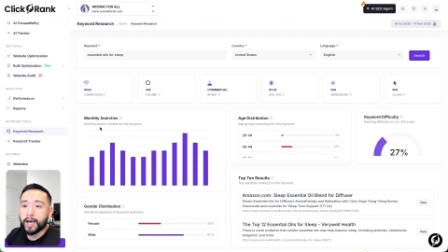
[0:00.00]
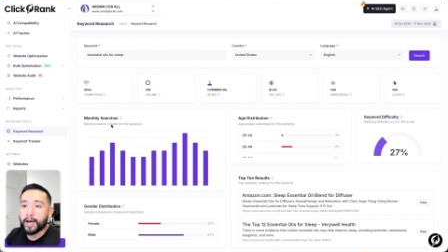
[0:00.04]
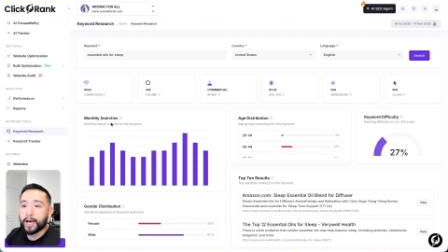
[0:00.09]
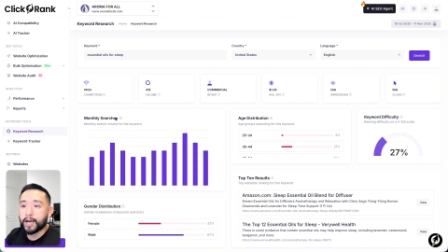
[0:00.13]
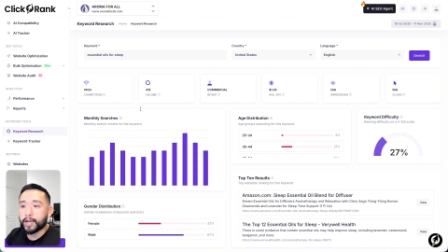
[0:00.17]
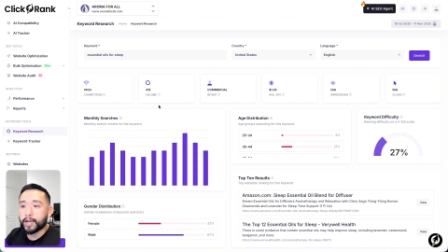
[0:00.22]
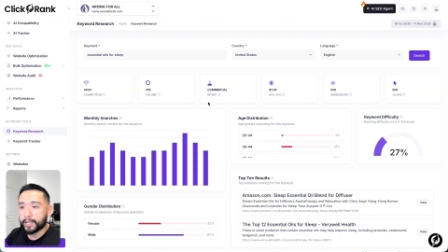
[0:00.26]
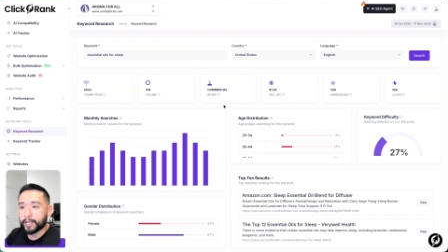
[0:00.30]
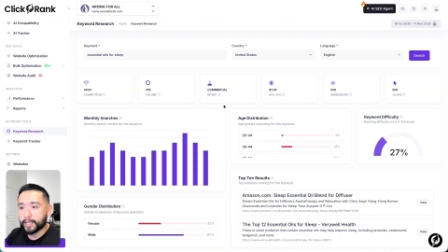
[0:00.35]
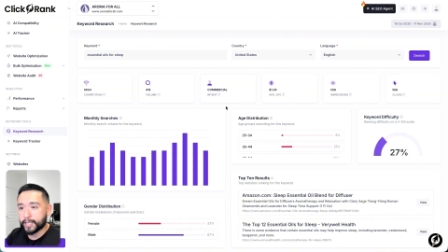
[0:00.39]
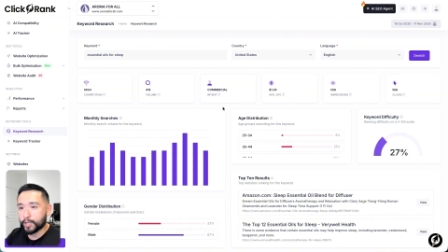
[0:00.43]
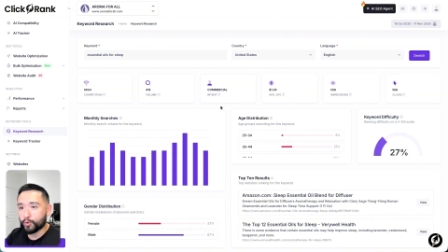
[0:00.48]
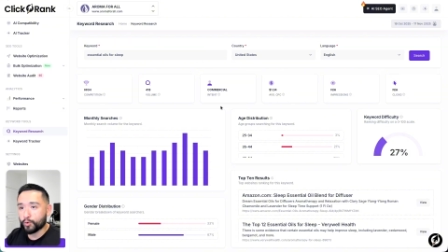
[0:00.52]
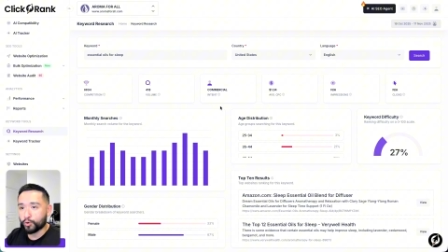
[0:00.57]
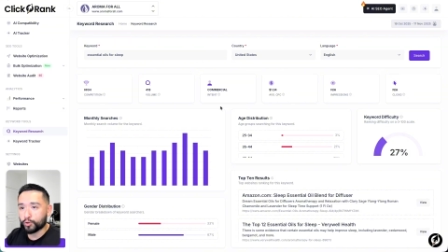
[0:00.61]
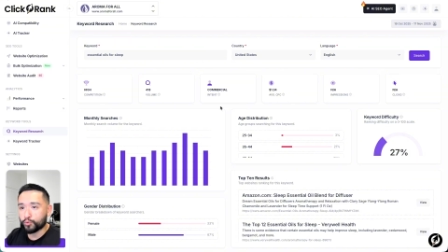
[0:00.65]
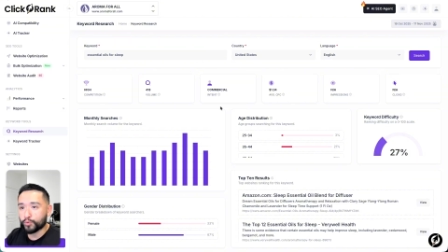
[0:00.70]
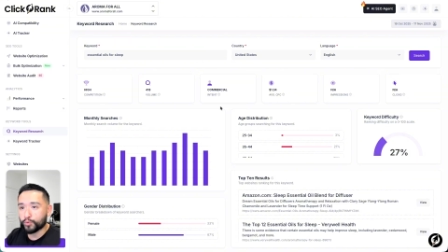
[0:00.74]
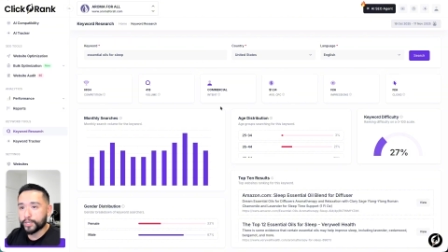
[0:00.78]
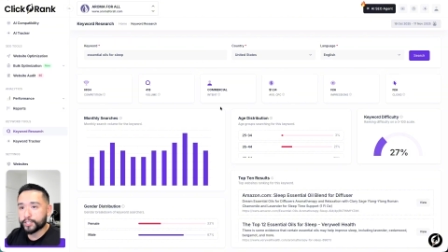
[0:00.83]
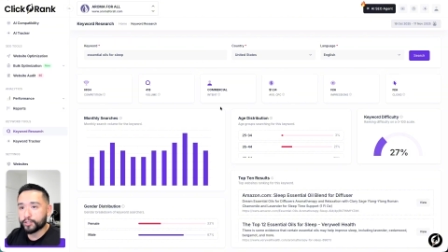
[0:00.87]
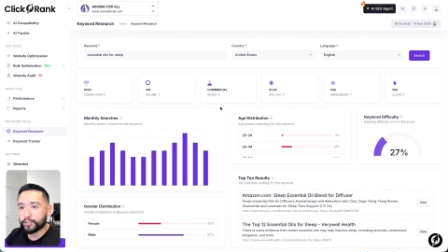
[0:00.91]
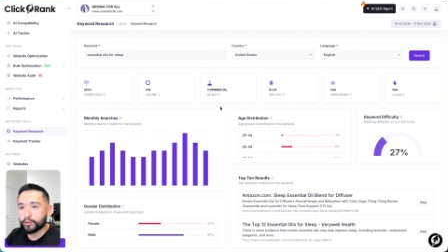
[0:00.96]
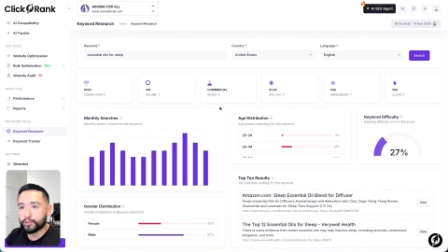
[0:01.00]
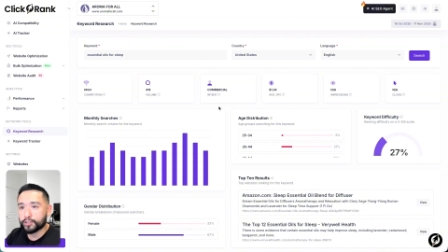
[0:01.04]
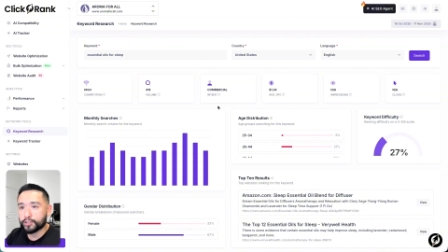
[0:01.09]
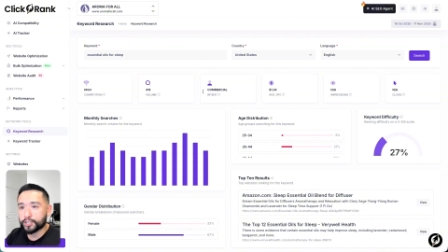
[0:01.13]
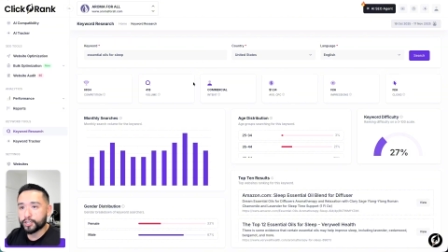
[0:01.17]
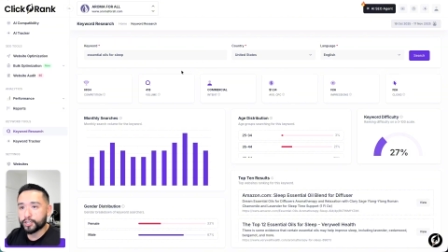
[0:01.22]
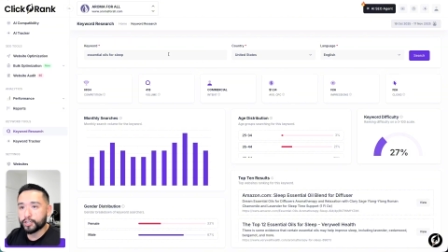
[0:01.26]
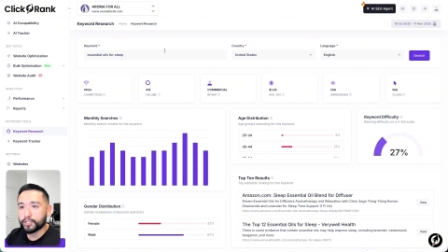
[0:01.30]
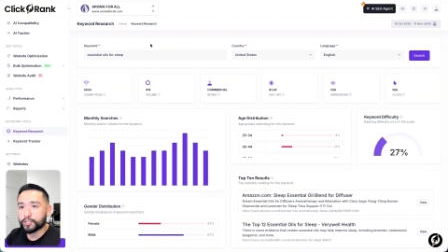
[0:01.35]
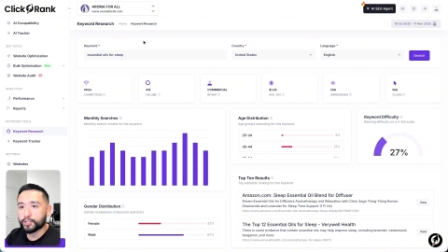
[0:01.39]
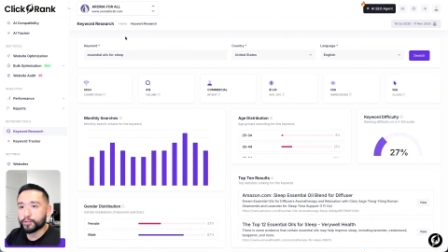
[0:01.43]
uh, keyword
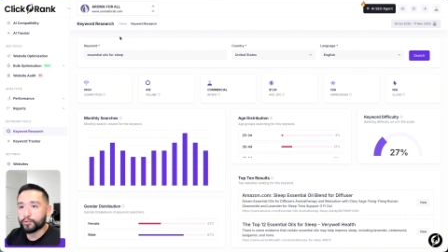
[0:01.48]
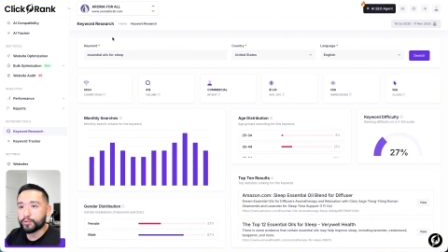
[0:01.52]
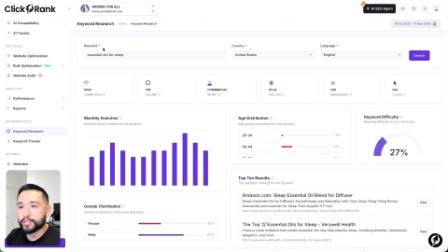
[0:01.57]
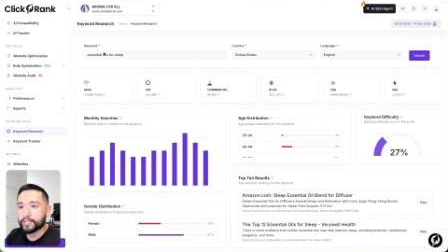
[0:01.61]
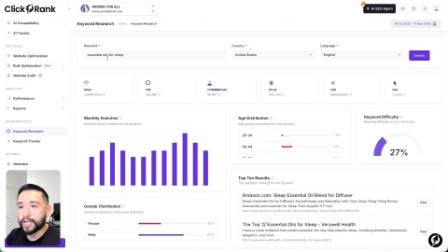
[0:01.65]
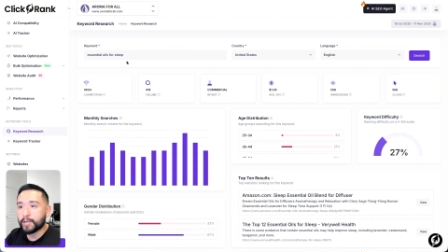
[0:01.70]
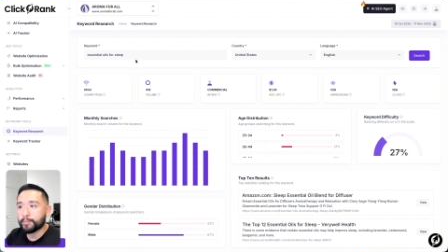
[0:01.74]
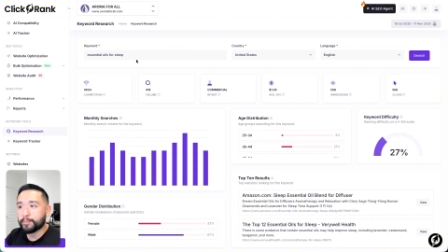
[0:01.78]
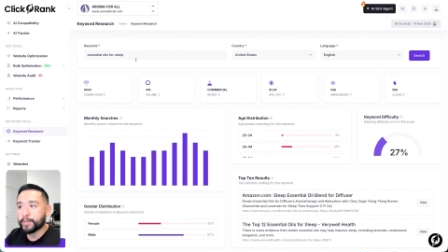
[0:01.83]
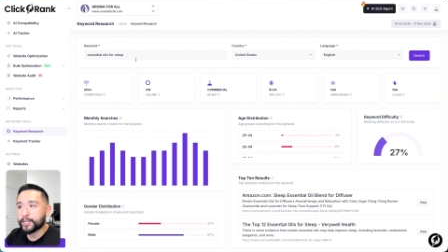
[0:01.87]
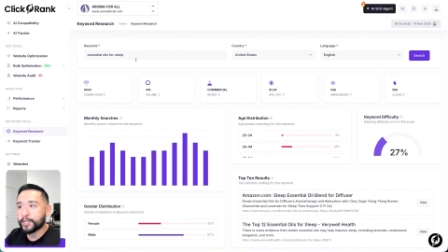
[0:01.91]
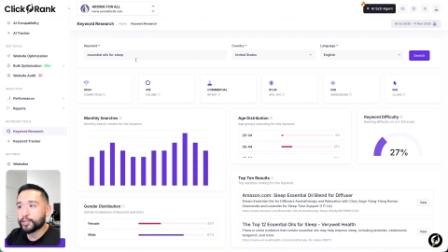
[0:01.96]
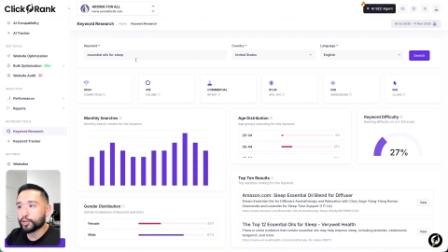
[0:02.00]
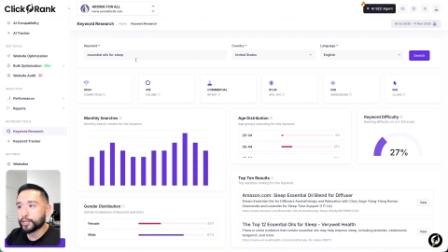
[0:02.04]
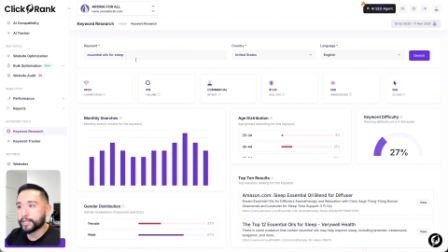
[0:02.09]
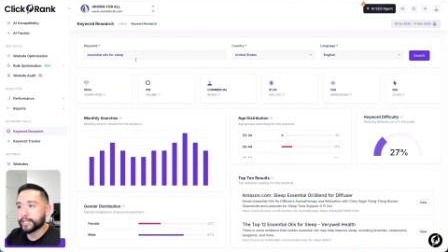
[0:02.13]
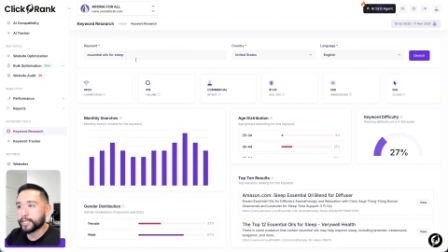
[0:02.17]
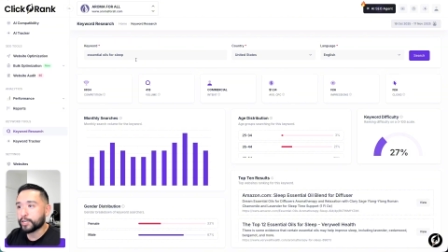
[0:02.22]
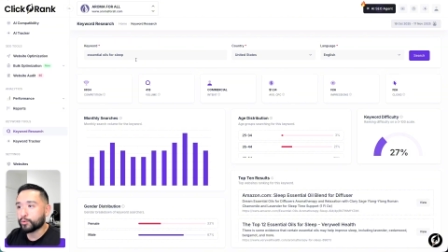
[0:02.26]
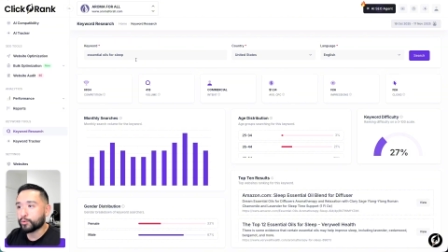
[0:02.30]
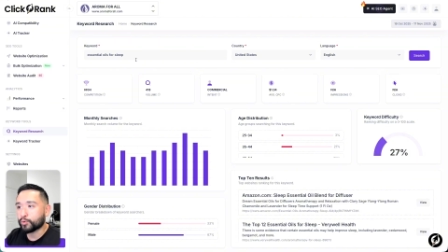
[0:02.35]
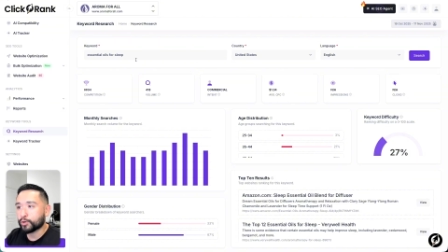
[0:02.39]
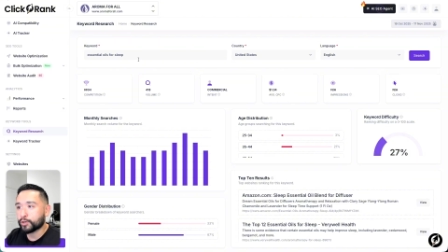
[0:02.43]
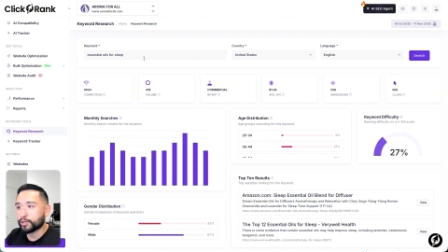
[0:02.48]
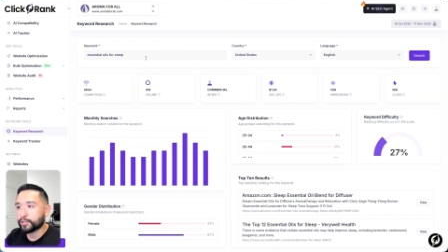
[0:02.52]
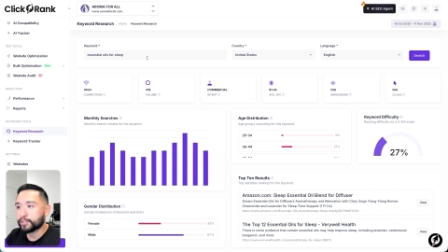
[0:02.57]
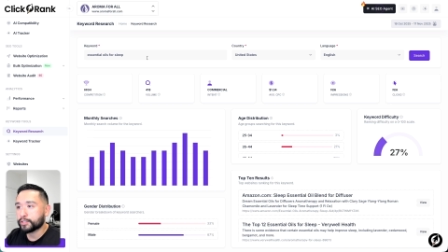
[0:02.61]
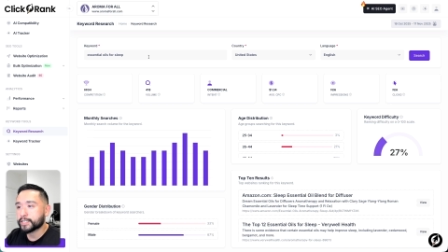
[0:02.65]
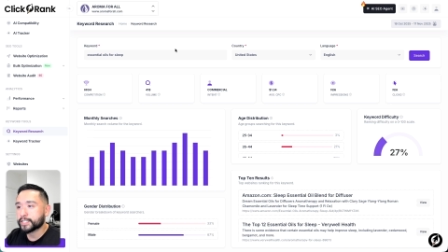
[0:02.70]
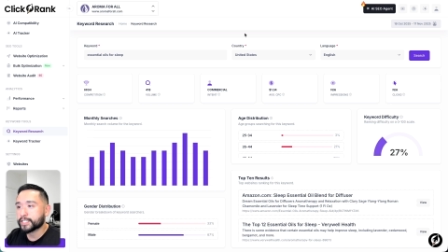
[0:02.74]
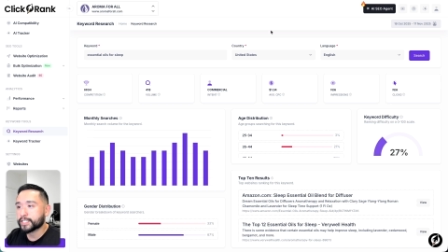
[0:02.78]
research. So you type in your keyword,